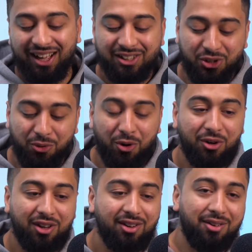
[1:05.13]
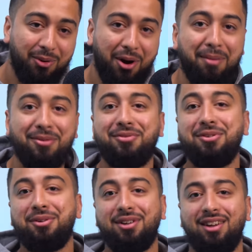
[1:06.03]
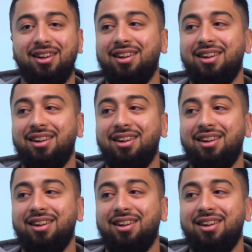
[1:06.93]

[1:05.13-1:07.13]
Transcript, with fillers: Joe Rogan will come in for you, innit?